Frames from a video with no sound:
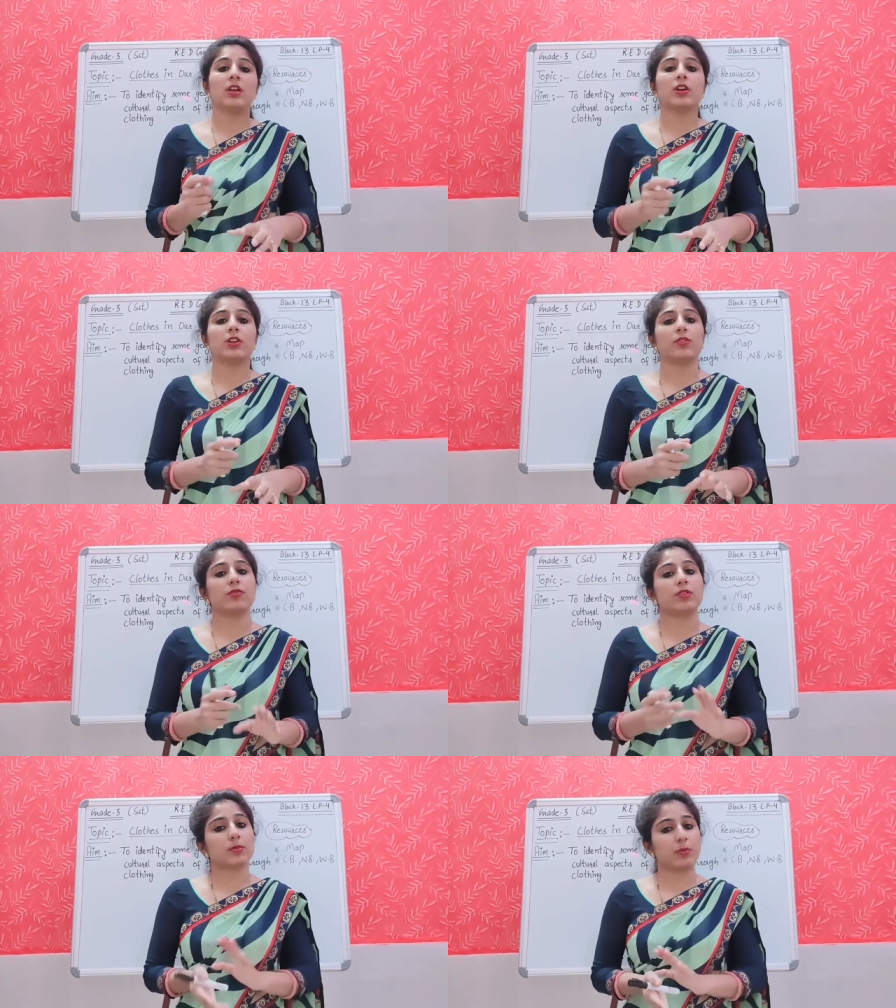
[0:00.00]

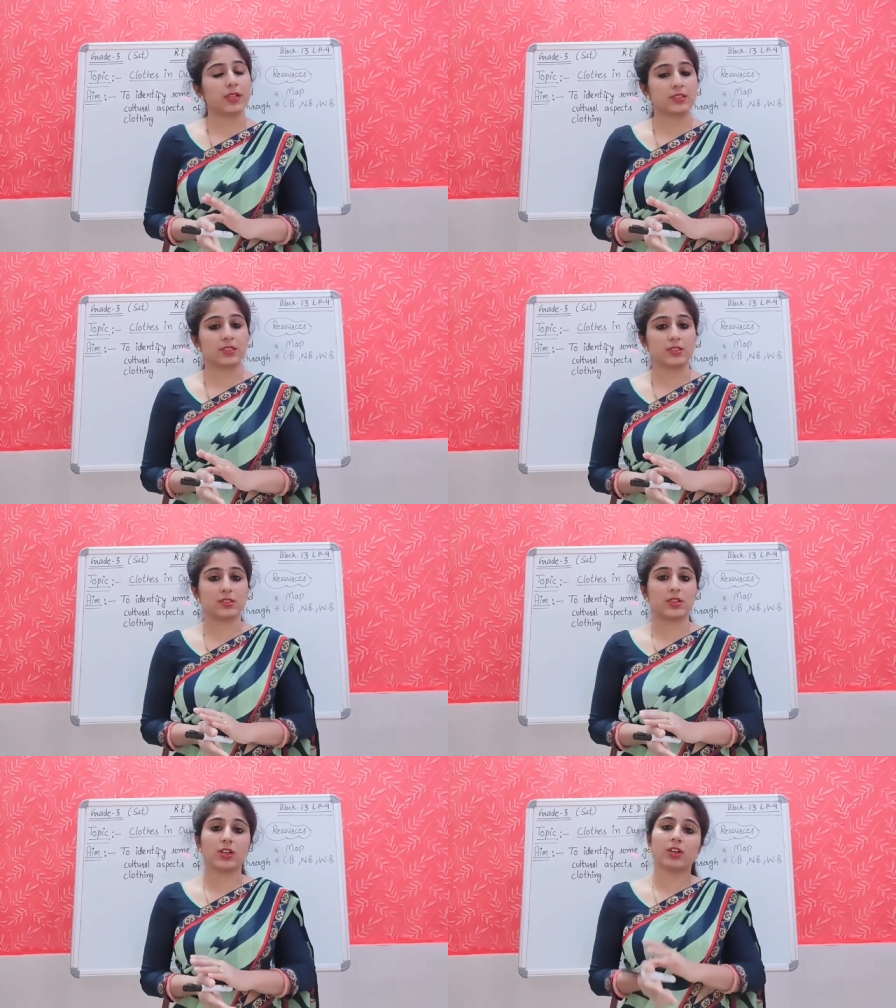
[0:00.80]
different places.
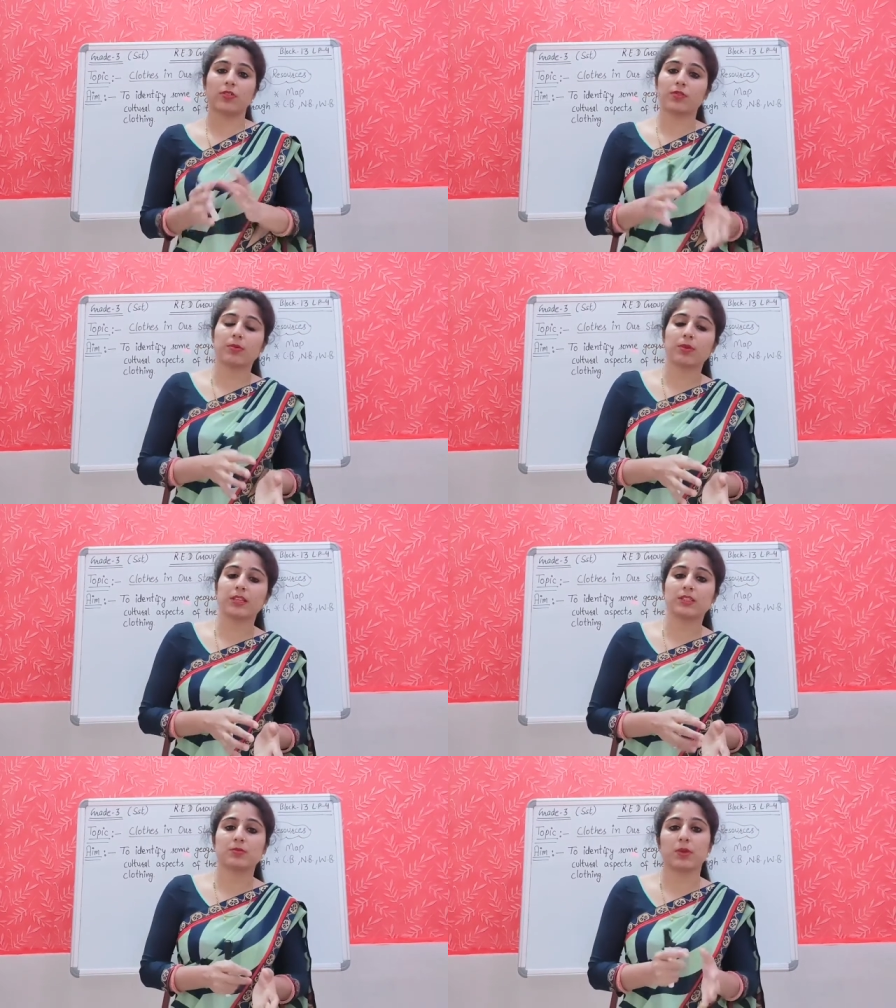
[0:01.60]
In different
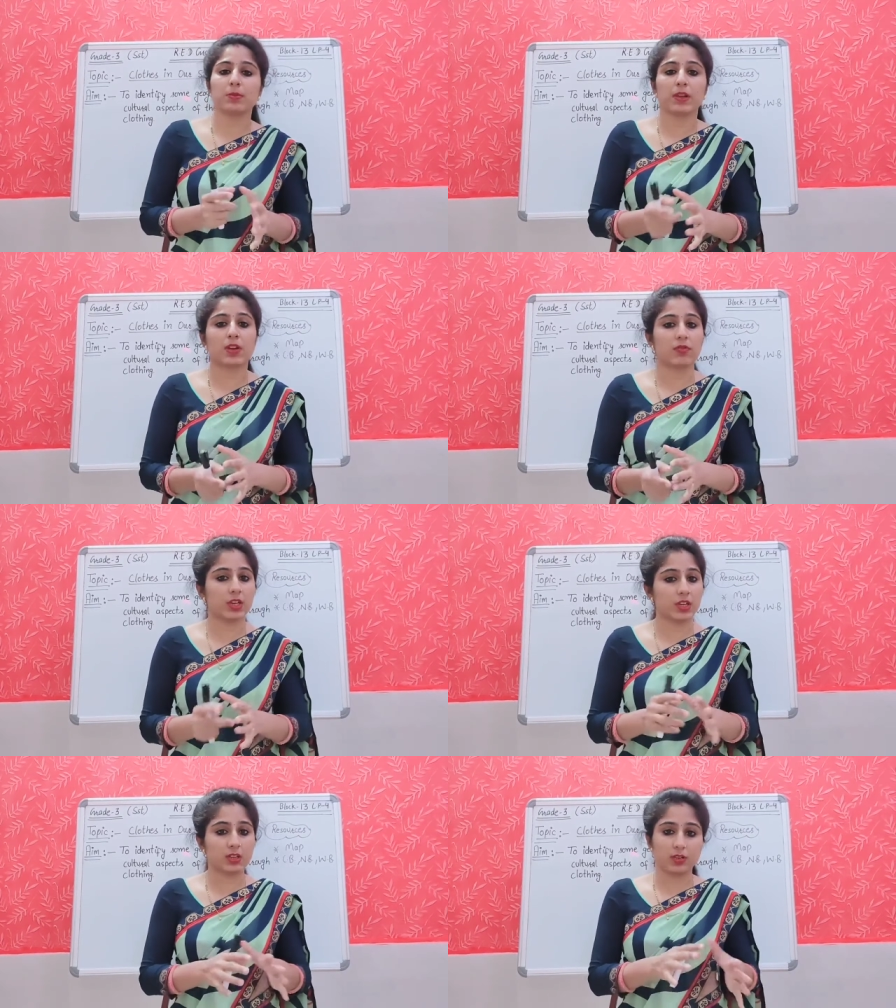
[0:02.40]
places, people are
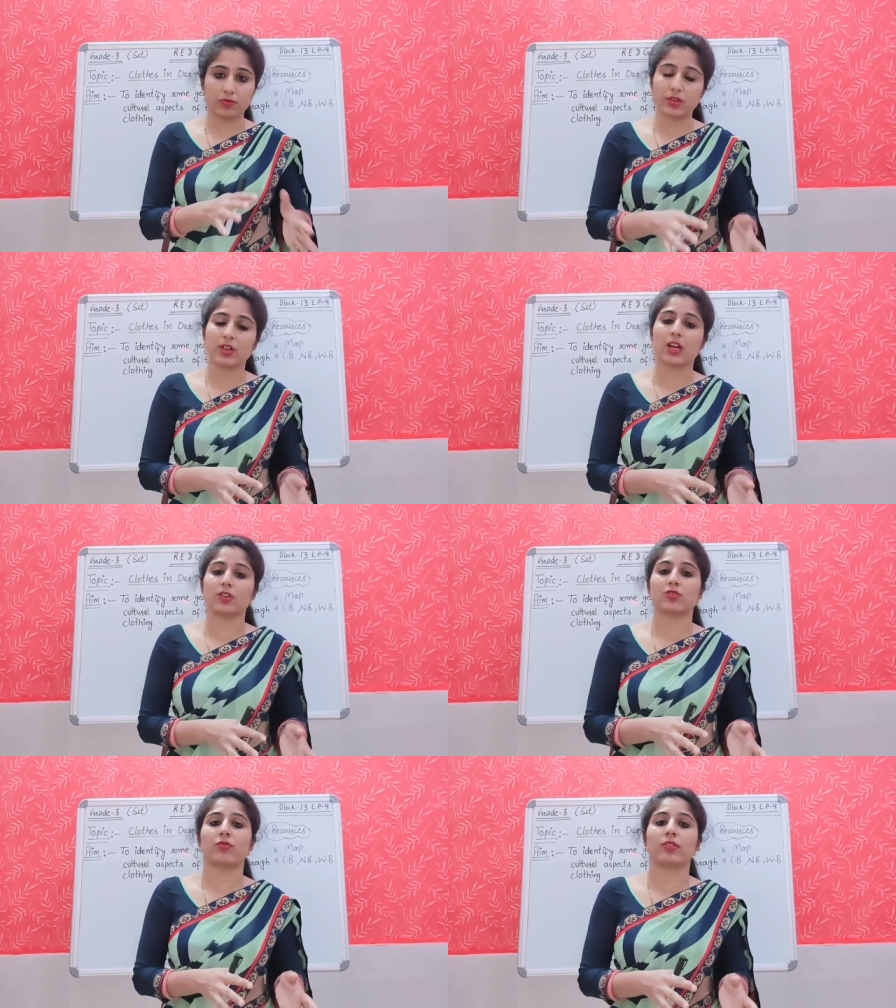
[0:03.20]
wearing different kinds
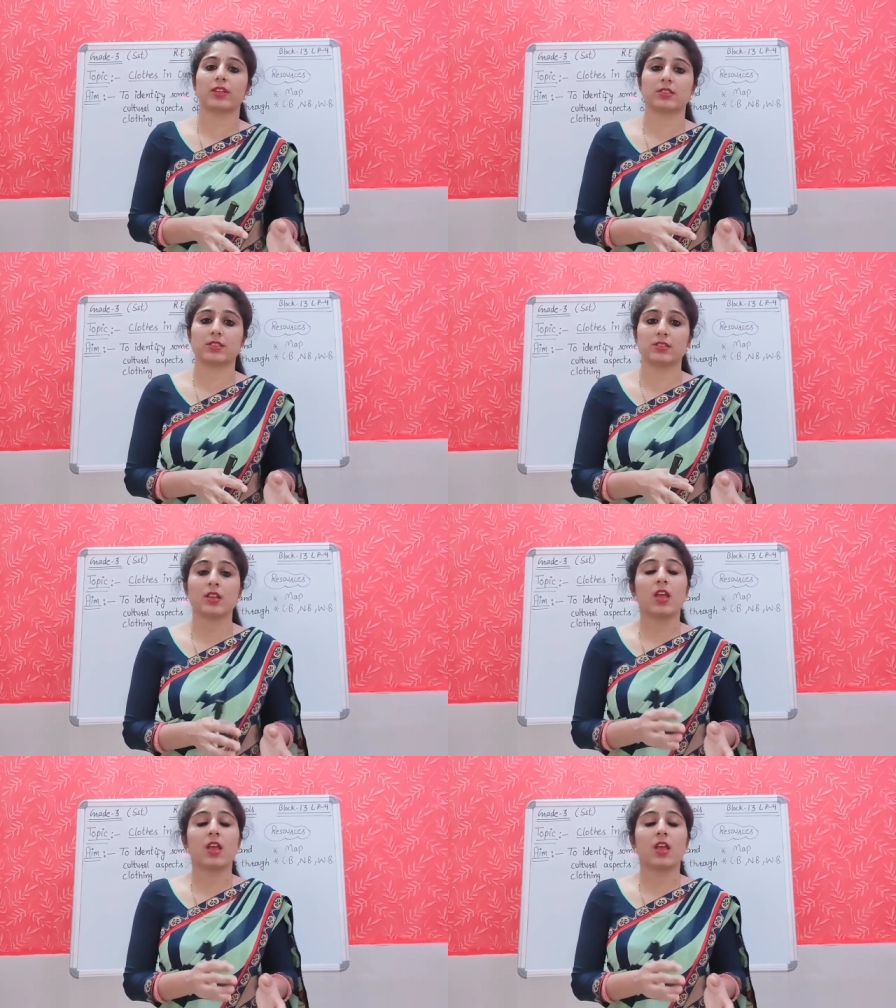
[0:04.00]
of dresses.